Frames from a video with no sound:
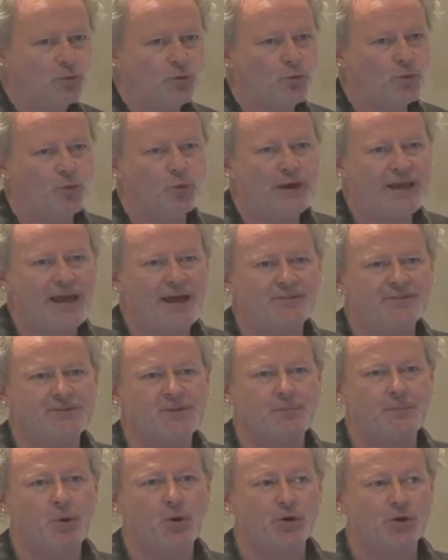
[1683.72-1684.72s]
we have
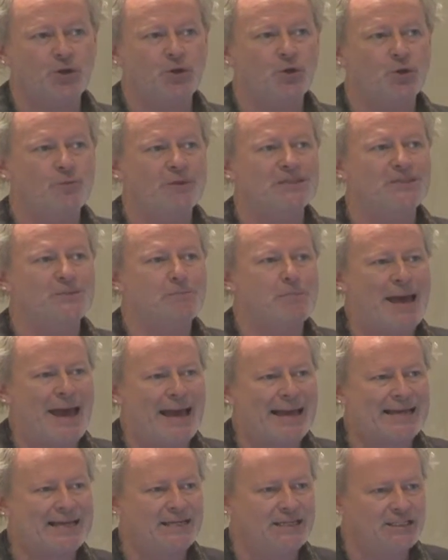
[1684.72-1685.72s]
to put humans
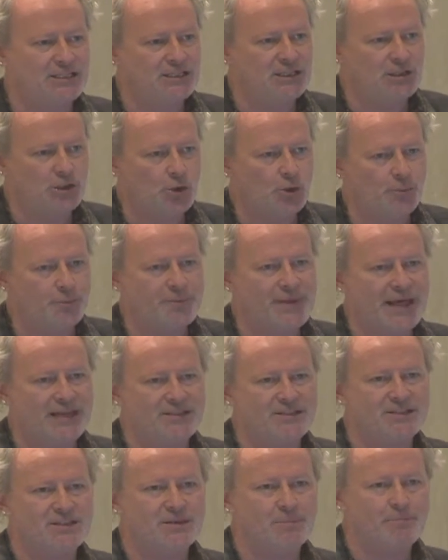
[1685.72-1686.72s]
back in the loop.
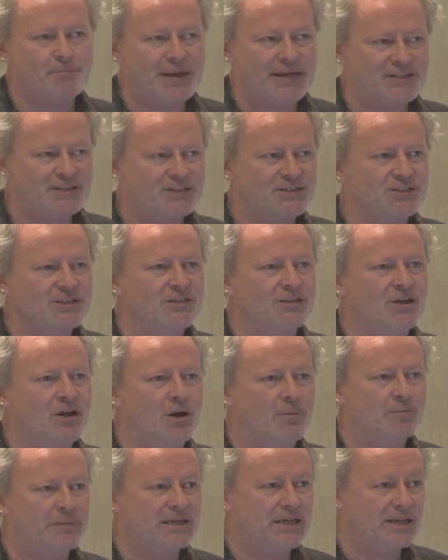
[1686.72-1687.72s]
That's the best
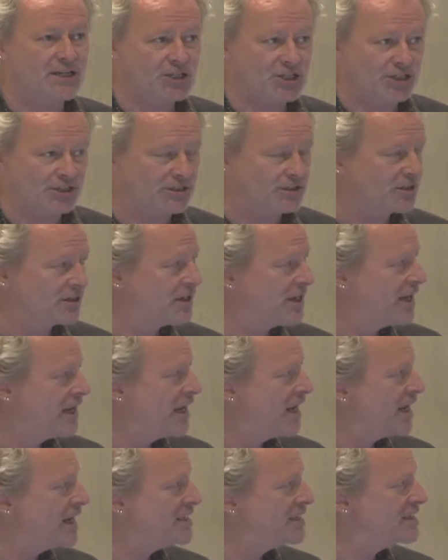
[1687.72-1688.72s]
combination.
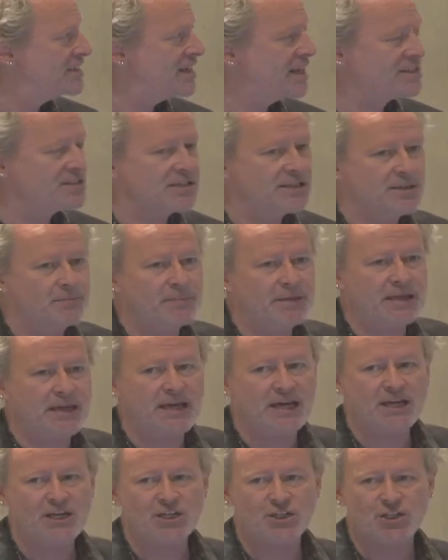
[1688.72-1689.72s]
And this has an
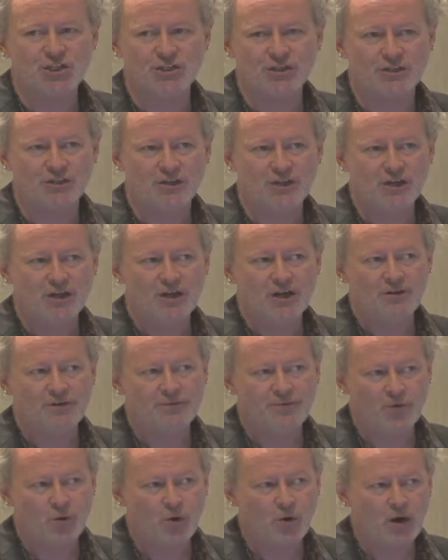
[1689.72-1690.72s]
implication
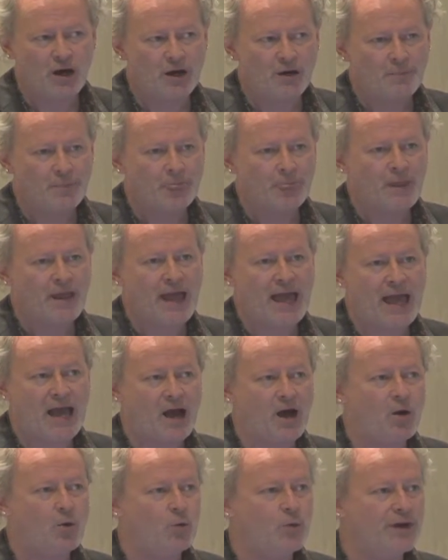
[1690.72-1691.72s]
for
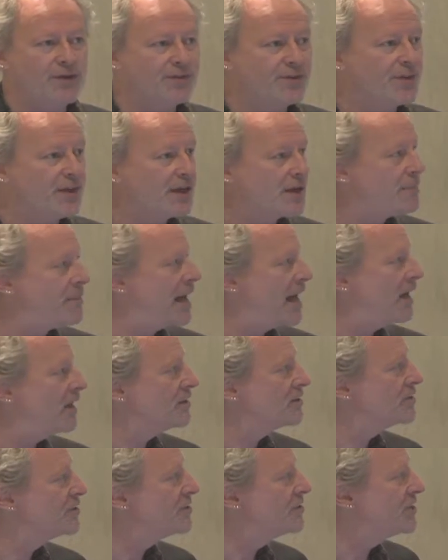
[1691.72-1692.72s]
how we think
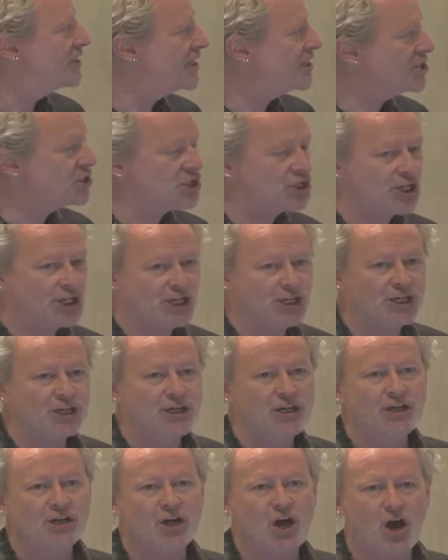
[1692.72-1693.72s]
about teaching
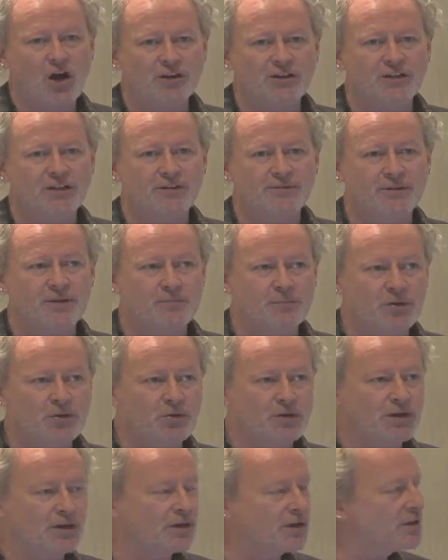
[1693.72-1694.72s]
cognitive
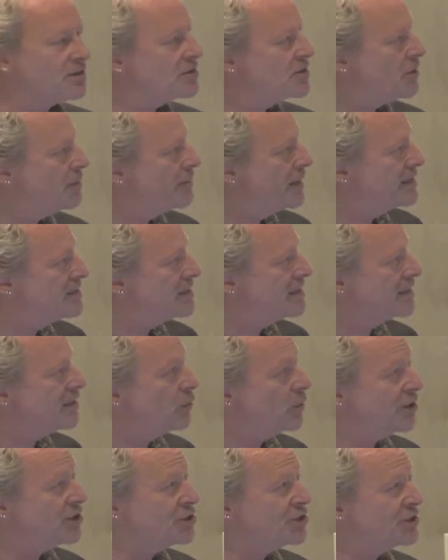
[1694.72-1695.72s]
computing. And so basically
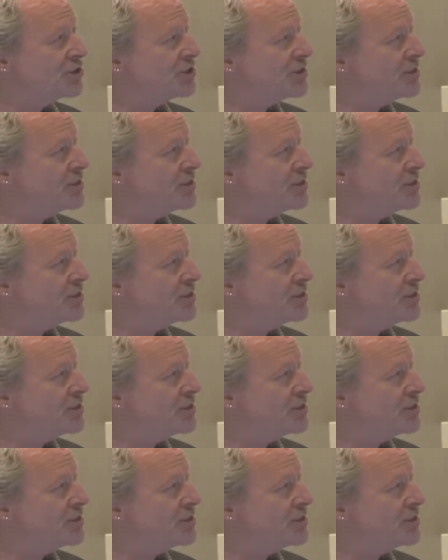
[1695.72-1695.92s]
we're just